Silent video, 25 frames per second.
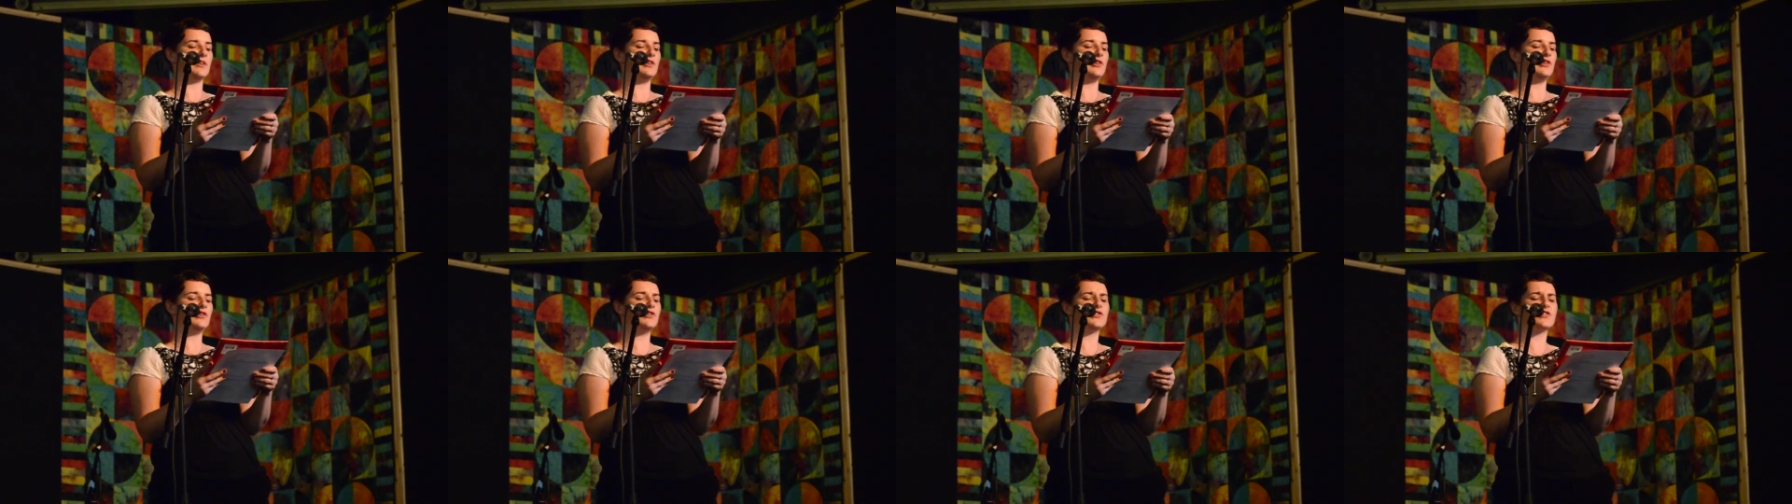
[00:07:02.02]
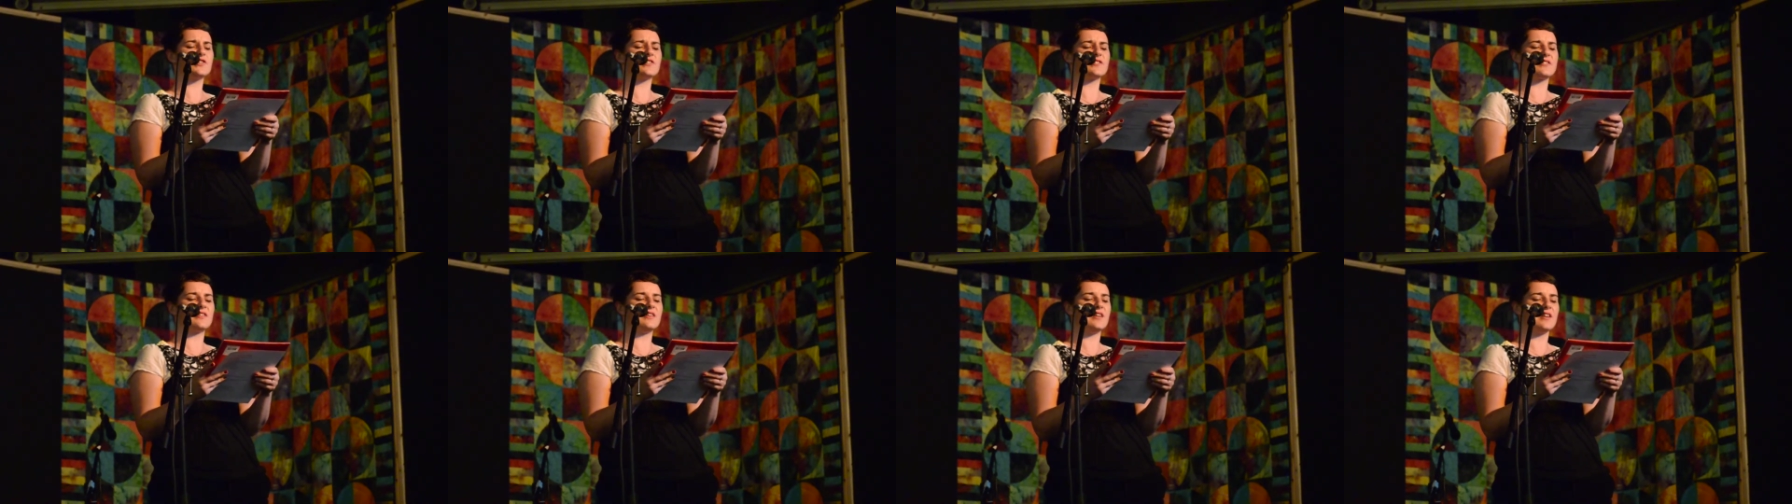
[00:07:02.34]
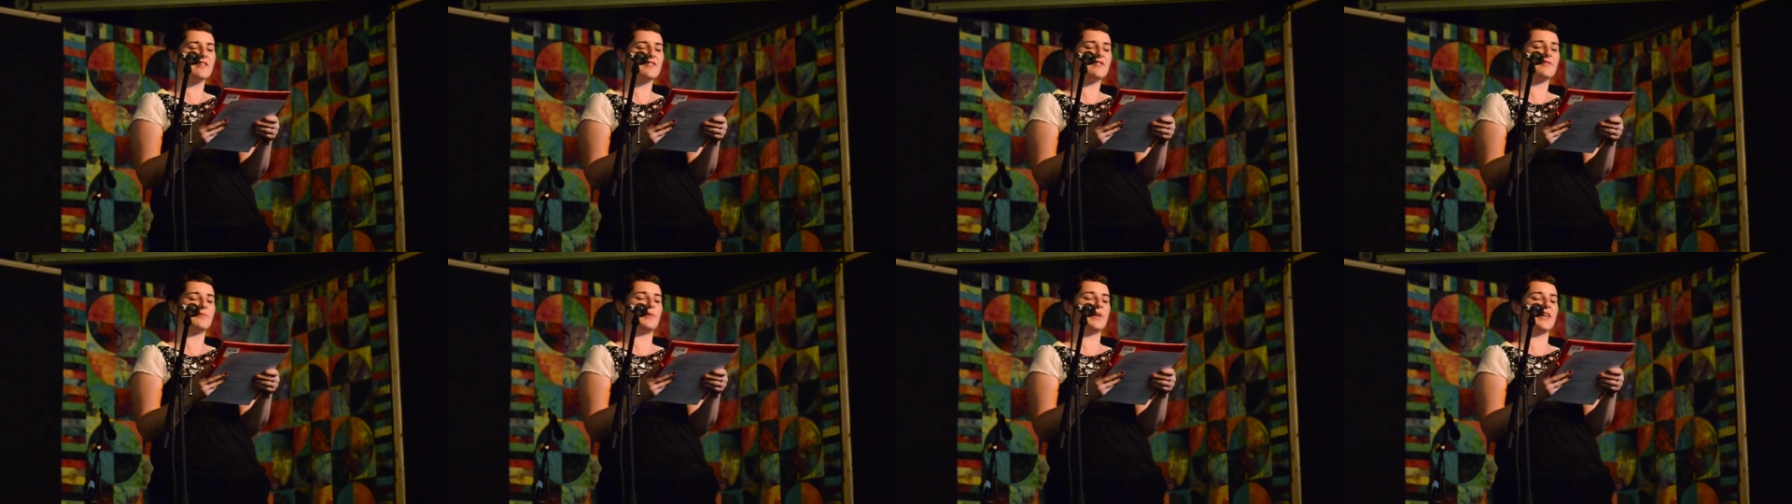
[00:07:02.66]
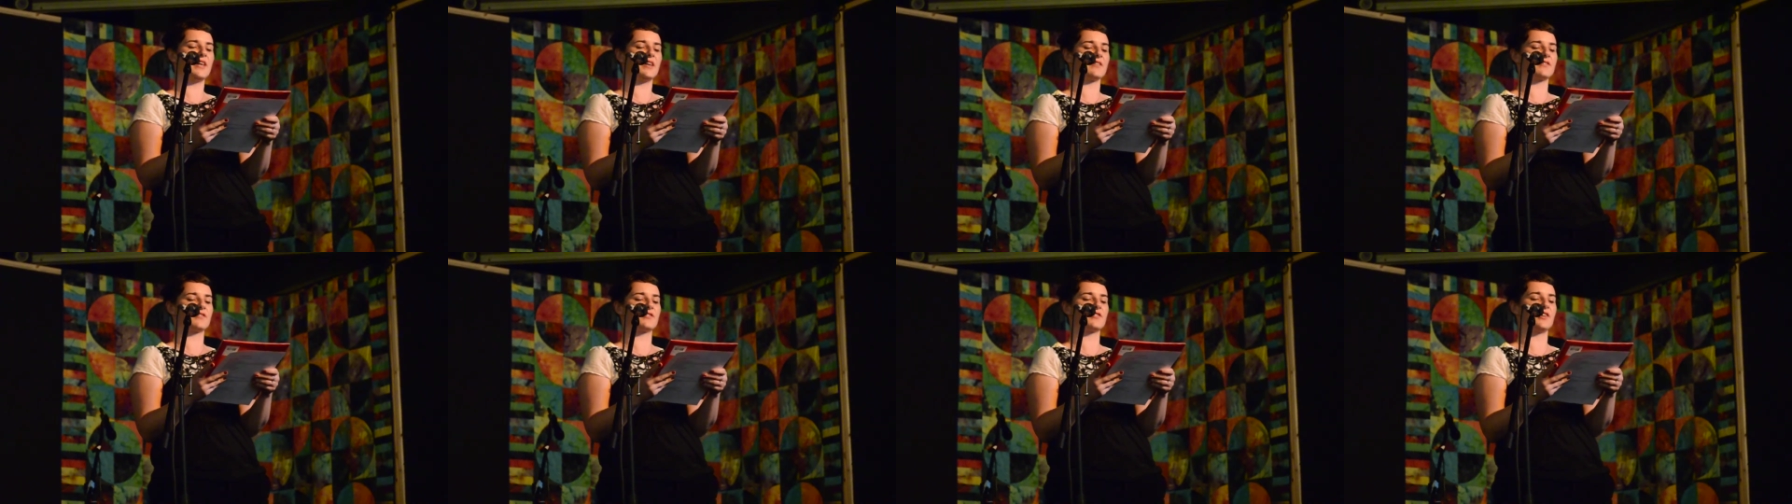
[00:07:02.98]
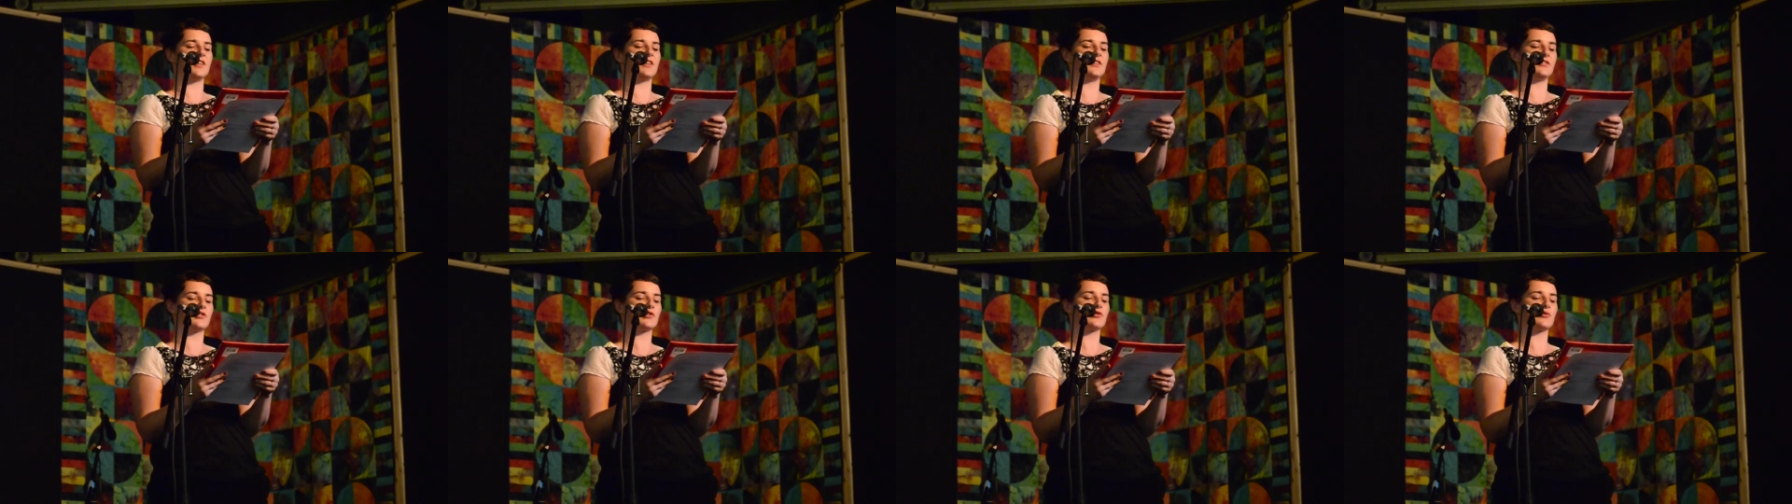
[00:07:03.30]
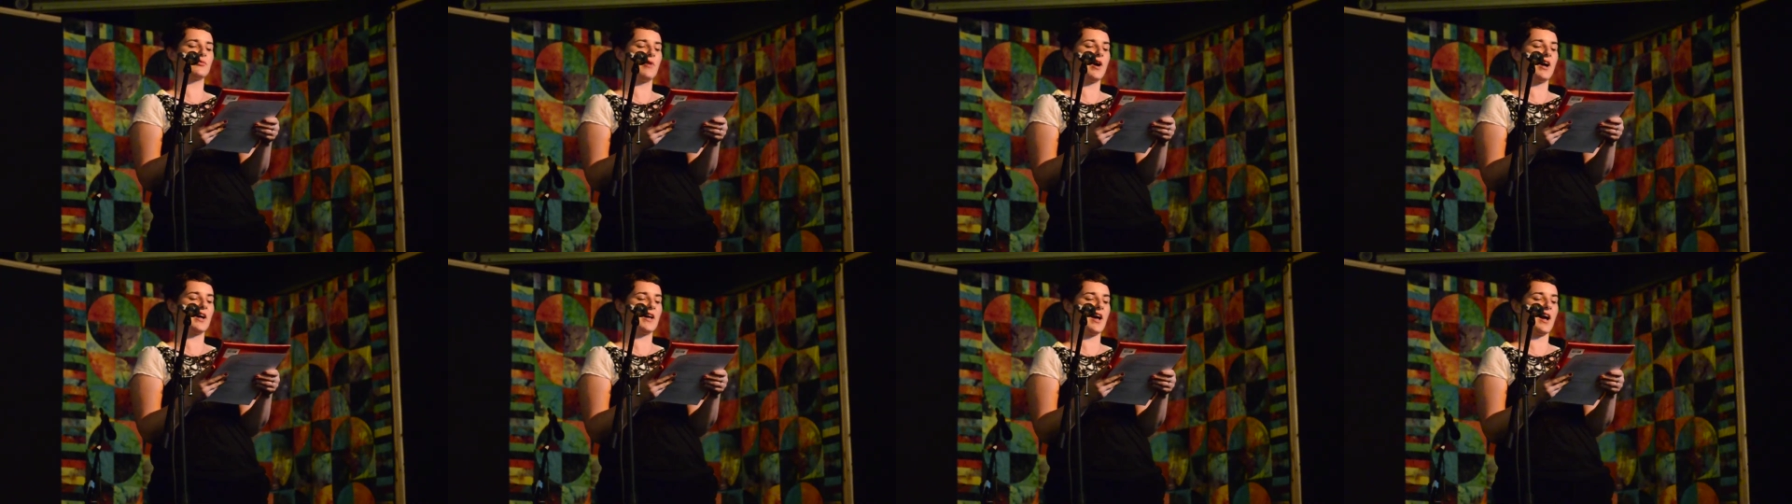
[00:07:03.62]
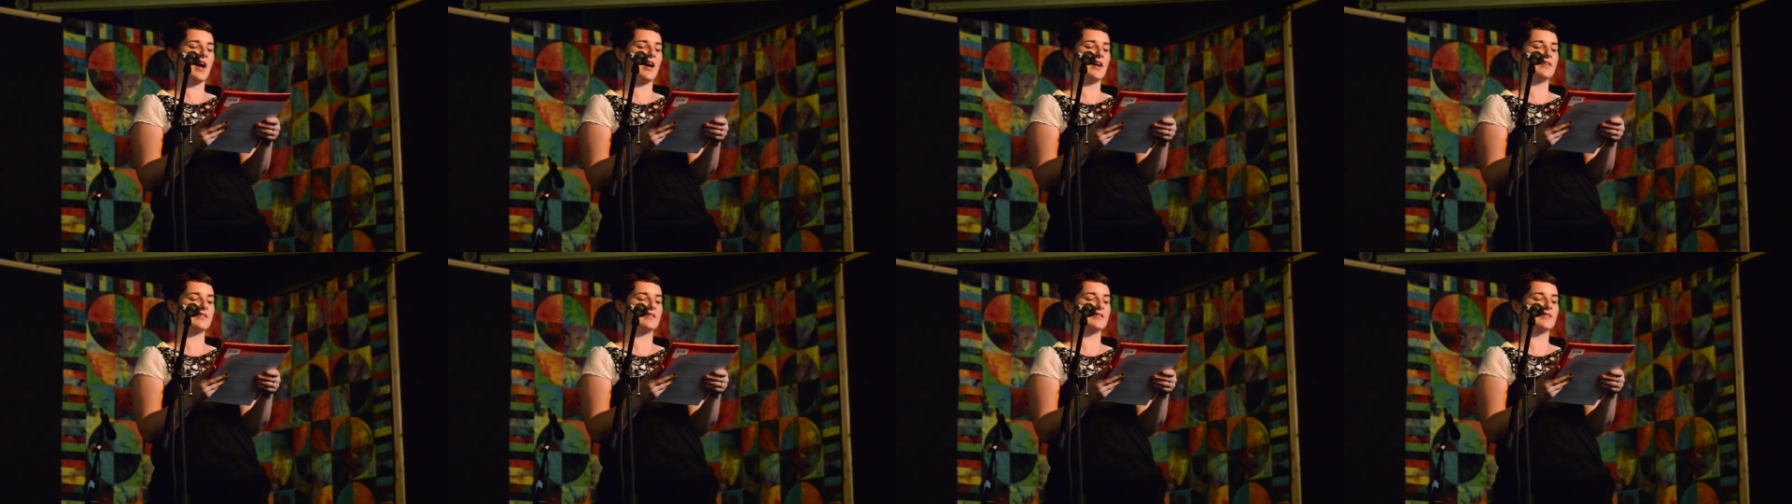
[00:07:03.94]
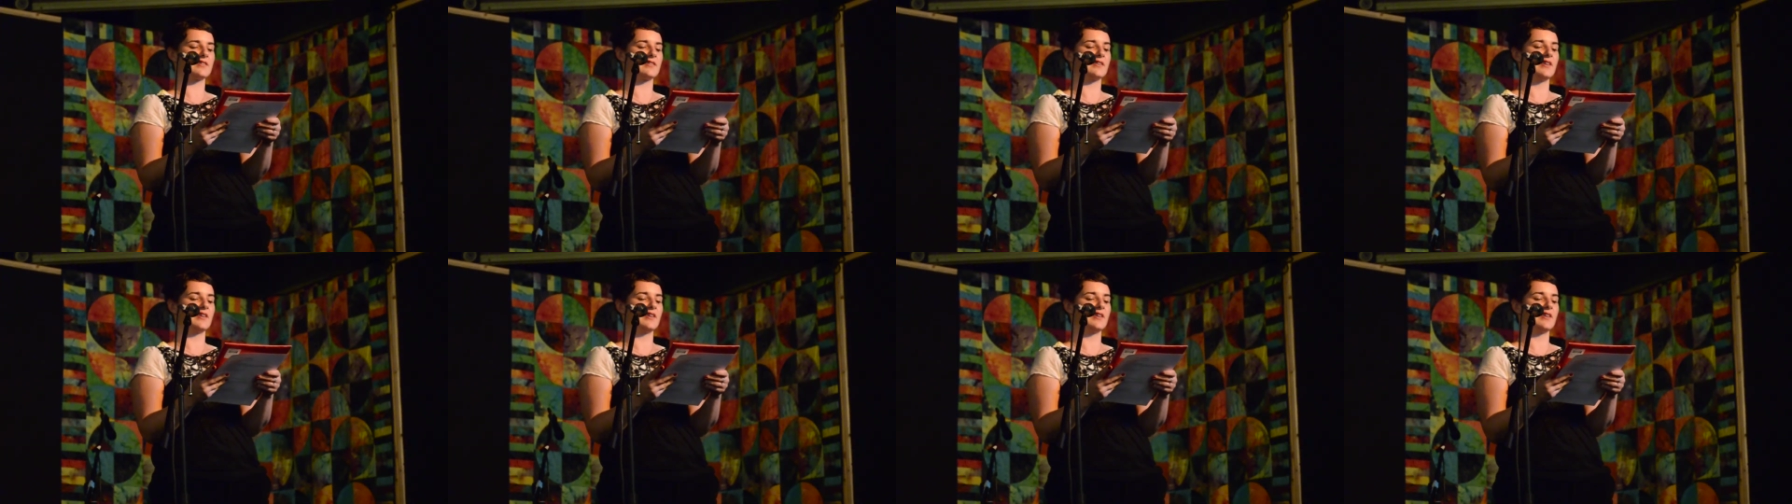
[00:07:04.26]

You just love being seen through my eyes.